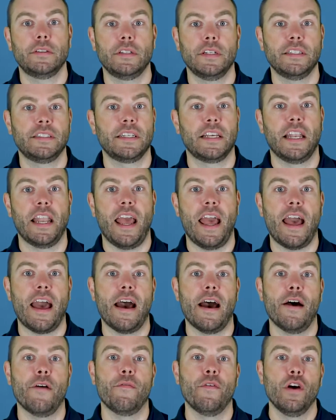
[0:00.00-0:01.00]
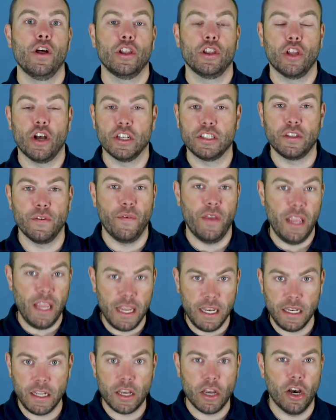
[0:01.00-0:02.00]
It's going to have loss of
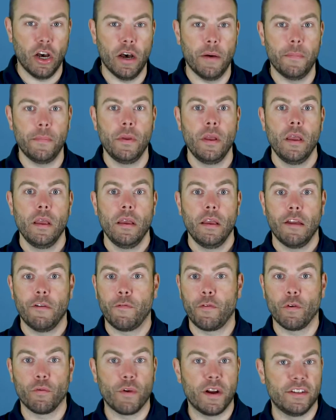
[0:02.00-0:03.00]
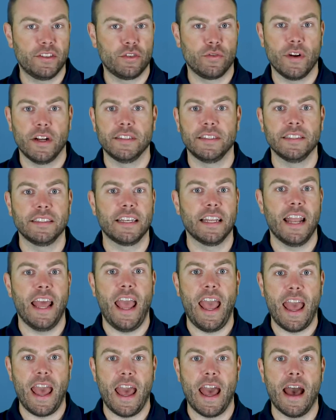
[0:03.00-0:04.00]
income, and for restaurants it's going to
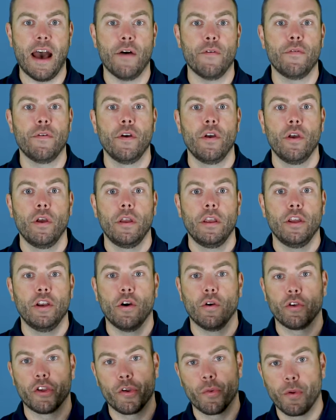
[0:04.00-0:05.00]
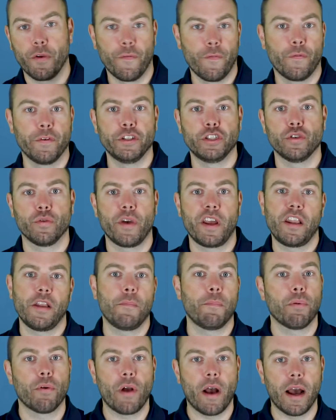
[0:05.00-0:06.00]
have, your
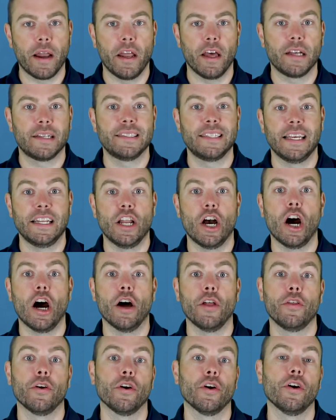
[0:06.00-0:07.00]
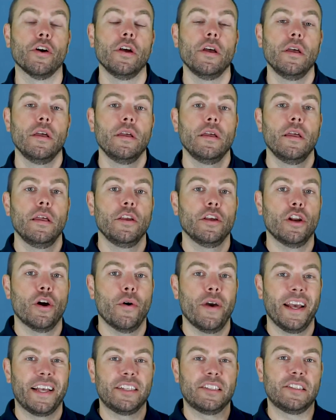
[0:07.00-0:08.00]
refrigerated products and other,
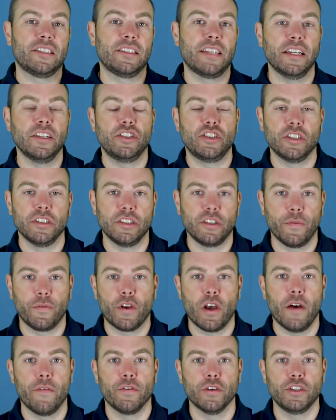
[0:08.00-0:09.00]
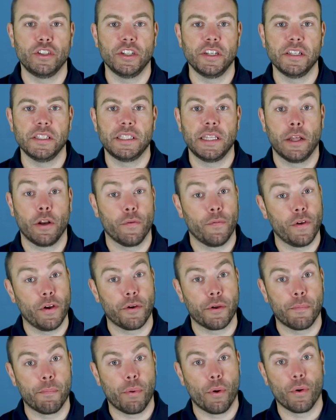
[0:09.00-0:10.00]
extensions of coverages that are
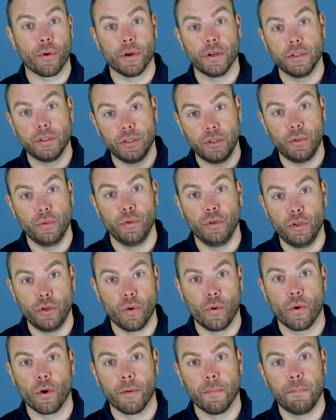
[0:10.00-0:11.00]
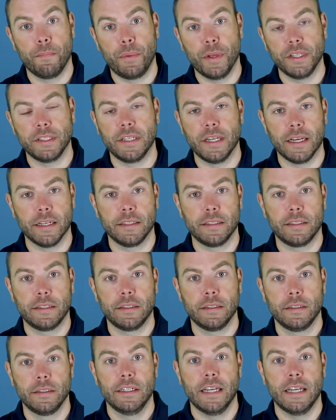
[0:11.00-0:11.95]
very important to your business.